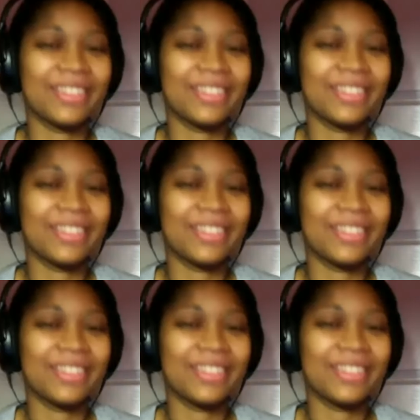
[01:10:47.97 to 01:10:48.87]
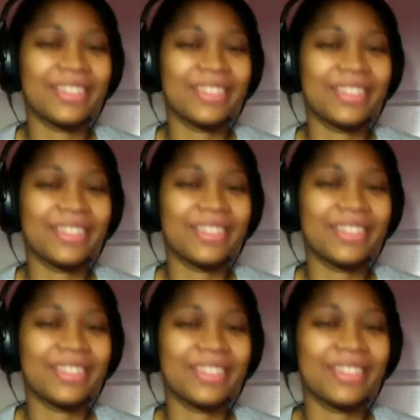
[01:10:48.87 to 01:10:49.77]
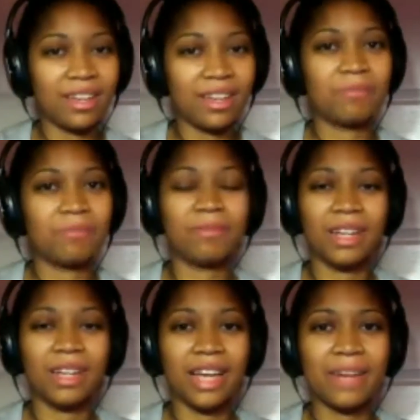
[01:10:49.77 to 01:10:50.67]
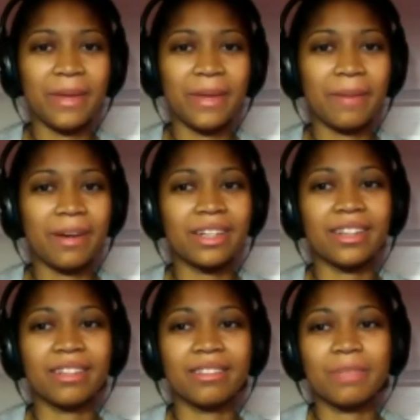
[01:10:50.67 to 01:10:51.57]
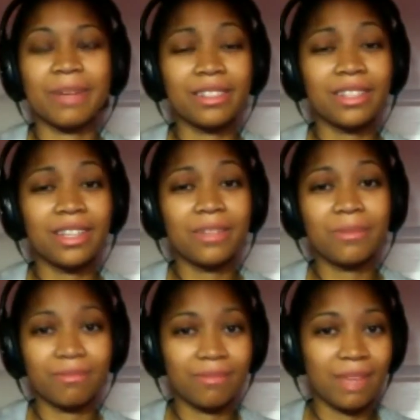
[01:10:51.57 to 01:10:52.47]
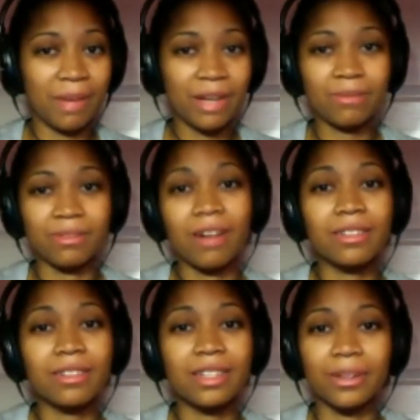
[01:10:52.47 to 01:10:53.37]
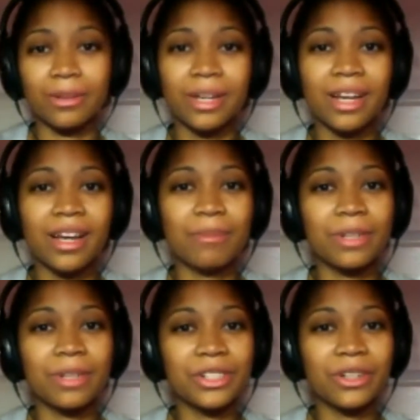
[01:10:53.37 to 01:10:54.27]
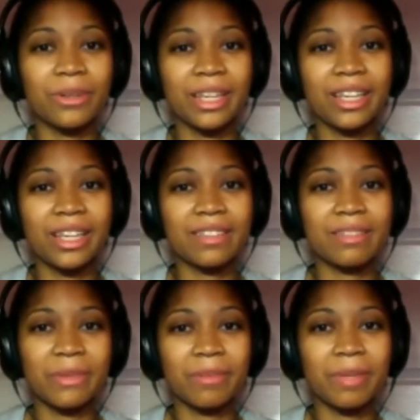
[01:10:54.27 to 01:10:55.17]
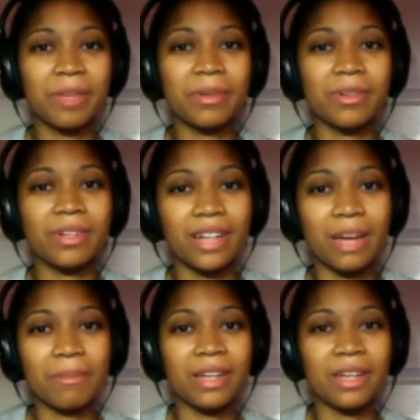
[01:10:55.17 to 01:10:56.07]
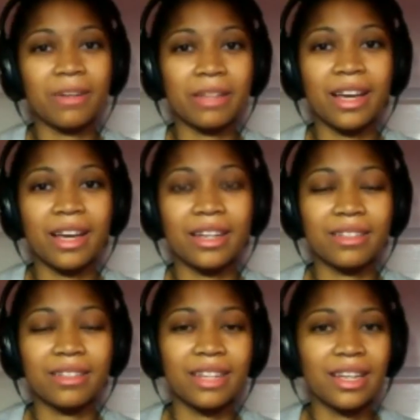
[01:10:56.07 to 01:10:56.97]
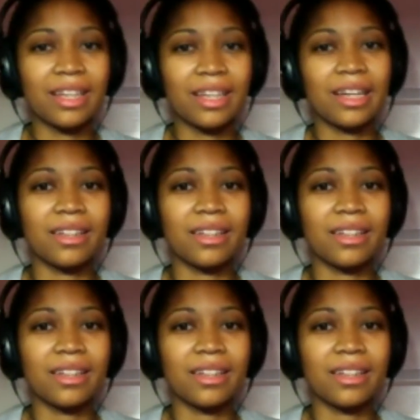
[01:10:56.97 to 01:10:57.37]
should do a hangout with anime and manga, especially about Naruto. Pretty sure we can get some other people to come in about that and kind